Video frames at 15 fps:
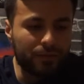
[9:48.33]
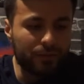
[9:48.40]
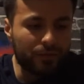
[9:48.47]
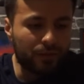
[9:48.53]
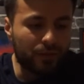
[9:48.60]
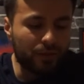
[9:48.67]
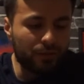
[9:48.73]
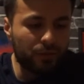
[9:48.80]
So
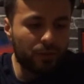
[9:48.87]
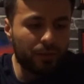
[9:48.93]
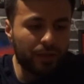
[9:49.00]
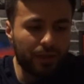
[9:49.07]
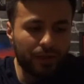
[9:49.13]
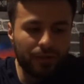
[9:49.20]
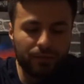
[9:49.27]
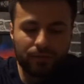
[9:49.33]
that's what we
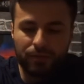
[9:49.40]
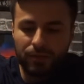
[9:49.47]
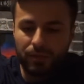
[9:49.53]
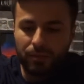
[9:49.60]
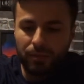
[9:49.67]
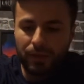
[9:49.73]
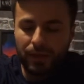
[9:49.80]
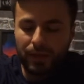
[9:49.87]
have for the
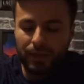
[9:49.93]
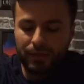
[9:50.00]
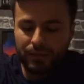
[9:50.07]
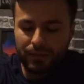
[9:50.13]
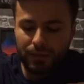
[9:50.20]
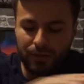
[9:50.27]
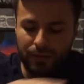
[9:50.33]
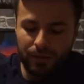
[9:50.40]

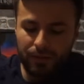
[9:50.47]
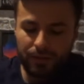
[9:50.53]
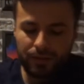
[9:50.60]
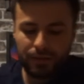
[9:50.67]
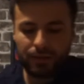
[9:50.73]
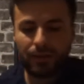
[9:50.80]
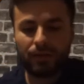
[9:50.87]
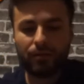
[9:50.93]
past here.
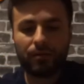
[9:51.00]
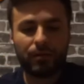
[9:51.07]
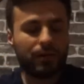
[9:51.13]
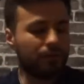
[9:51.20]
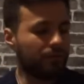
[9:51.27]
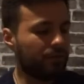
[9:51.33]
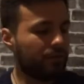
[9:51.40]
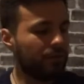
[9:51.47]
Now in
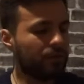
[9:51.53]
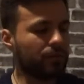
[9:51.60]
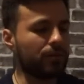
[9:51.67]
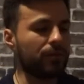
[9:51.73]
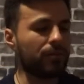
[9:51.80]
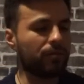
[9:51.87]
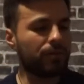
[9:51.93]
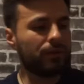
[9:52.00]
the
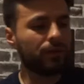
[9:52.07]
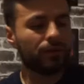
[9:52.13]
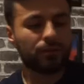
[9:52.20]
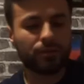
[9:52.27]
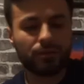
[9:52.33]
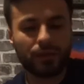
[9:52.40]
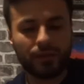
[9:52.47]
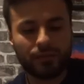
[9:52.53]
future, we
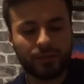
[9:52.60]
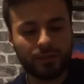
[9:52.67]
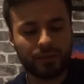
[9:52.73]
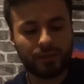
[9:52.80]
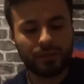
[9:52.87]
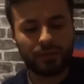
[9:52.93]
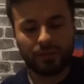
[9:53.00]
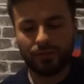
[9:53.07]
also have the
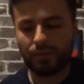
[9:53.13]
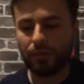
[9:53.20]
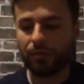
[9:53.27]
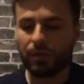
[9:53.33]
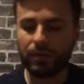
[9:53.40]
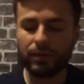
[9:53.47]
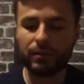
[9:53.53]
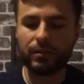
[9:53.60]
sun in
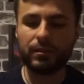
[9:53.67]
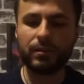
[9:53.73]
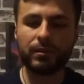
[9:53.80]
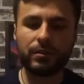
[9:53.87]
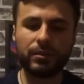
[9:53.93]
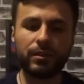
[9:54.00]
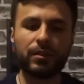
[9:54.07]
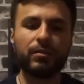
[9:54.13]
reverse.
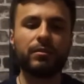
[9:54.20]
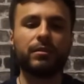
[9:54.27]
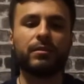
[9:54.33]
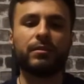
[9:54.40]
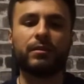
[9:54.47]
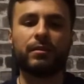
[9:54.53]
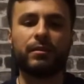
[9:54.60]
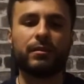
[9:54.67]
Let's check out the
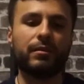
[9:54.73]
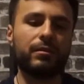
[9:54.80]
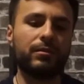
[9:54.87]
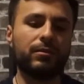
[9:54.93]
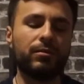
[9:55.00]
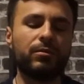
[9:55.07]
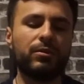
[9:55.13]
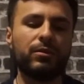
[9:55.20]
sun.
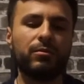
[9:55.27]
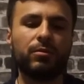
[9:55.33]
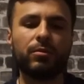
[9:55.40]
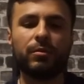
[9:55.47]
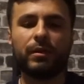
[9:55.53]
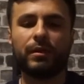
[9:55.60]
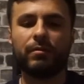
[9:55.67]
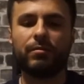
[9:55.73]
So let's see what
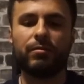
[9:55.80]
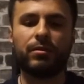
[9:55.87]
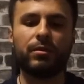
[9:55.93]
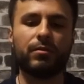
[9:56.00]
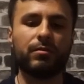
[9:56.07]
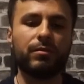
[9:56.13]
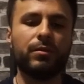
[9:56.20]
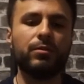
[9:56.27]
we have for the
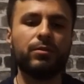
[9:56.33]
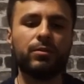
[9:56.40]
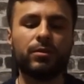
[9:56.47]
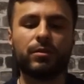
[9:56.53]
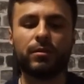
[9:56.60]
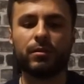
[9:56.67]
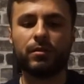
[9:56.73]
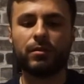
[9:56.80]

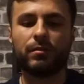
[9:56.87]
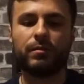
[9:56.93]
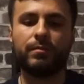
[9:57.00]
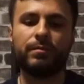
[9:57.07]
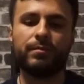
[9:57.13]
future.